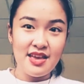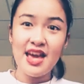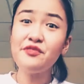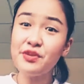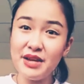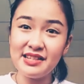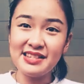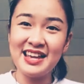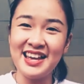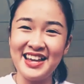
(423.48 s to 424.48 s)
And for me,
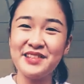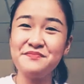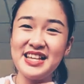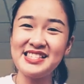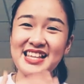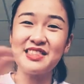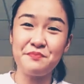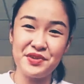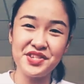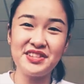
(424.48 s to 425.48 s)
it means that the
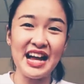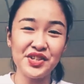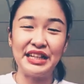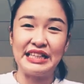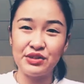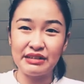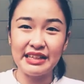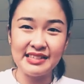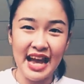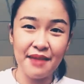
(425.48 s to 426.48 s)
person actually took the
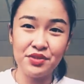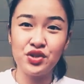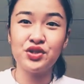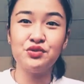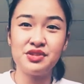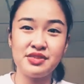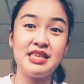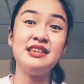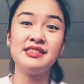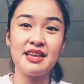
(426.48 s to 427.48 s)
time to choose
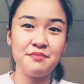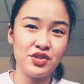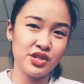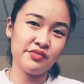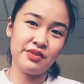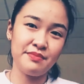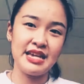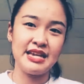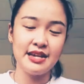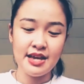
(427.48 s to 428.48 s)
these images for
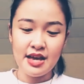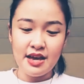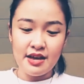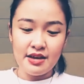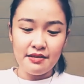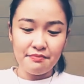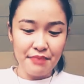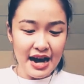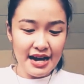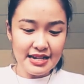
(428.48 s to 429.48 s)
me.
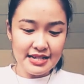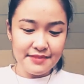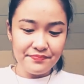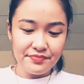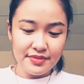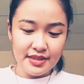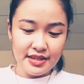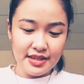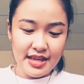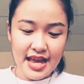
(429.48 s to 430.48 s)
But
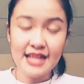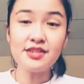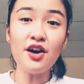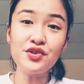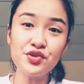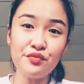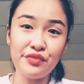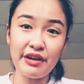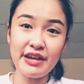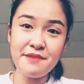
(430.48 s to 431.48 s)
it's also
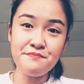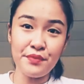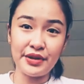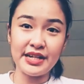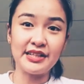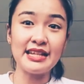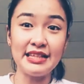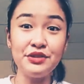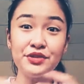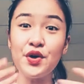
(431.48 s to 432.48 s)
very important that
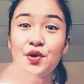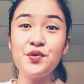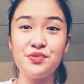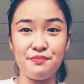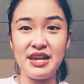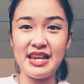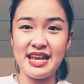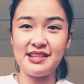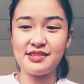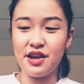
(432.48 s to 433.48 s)
you know the
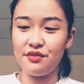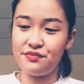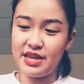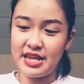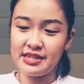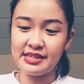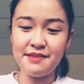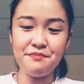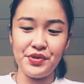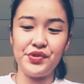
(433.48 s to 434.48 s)
meanings of these
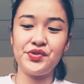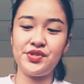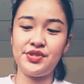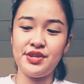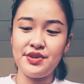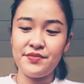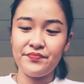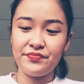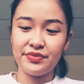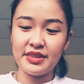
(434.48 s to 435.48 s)
symbols.
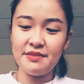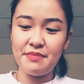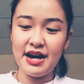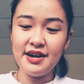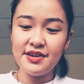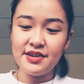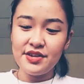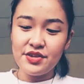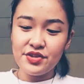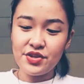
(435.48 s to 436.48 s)
Diba?
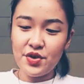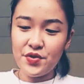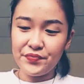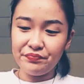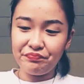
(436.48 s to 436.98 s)
So,